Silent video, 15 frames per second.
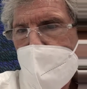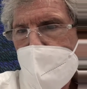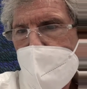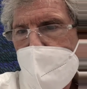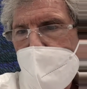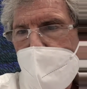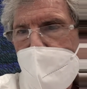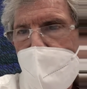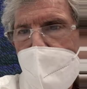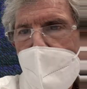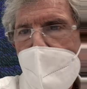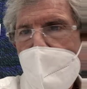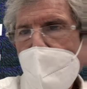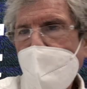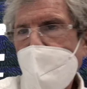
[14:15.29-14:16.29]
Okay,
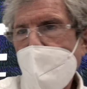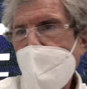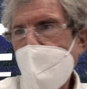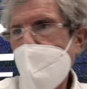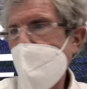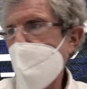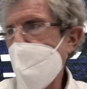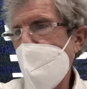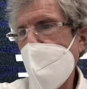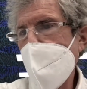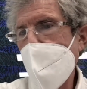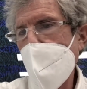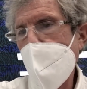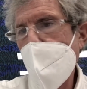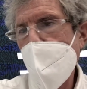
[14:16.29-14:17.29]
and then Rand
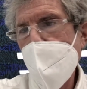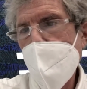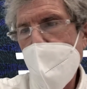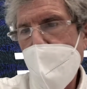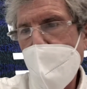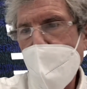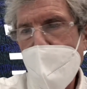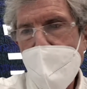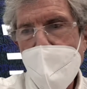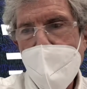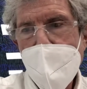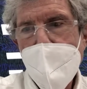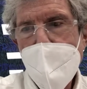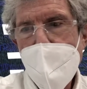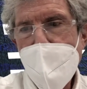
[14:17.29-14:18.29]
Paul.
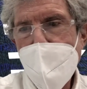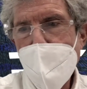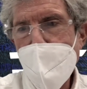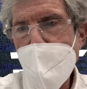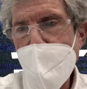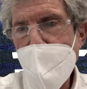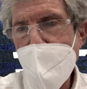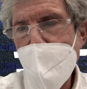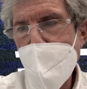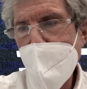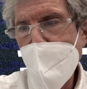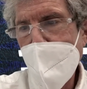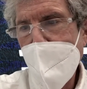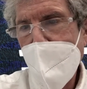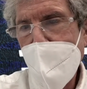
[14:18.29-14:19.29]
Before he
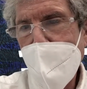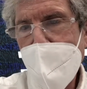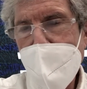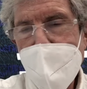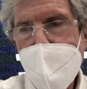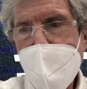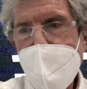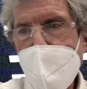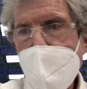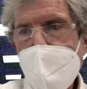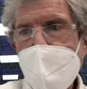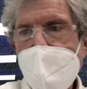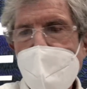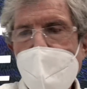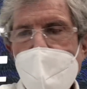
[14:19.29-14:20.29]
introduced the
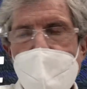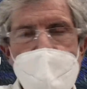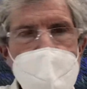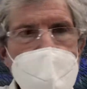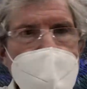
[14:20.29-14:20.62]
vote, this was